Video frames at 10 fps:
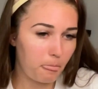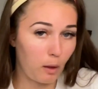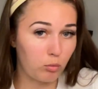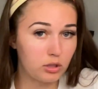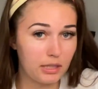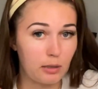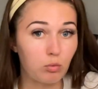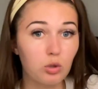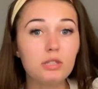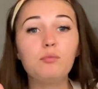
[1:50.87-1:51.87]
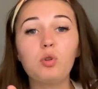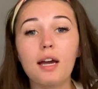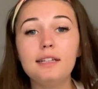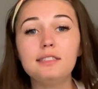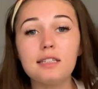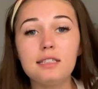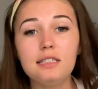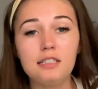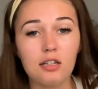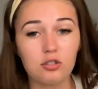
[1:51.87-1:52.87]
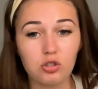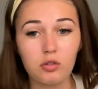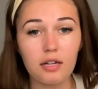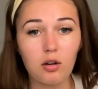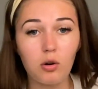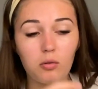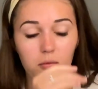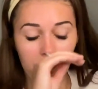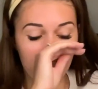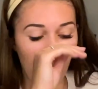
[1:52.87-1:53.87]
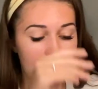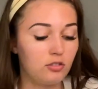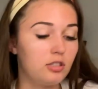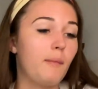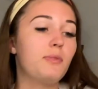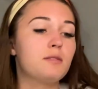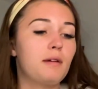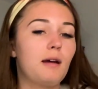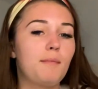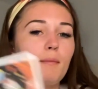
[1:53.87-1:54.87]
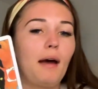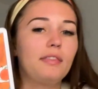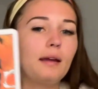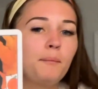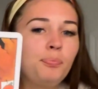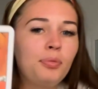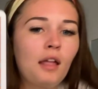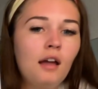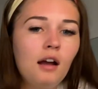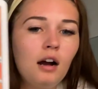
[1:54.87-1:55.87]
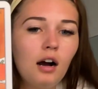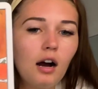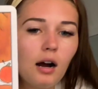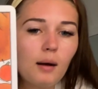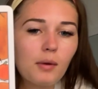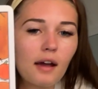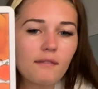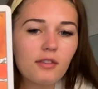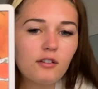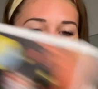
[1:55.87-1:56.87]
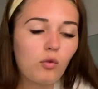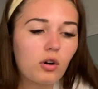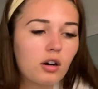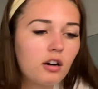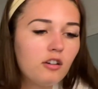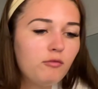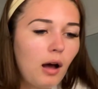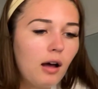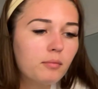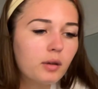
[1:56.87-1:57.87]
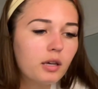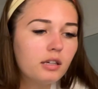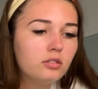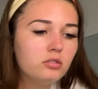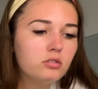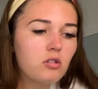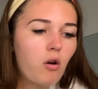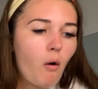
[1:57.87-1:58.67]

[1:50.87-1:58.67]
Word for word: We'll see. We'll see. We'll get into the details. Don't get all riled up. This may not be a bad thing. Um, we have the Four of Pumpkins.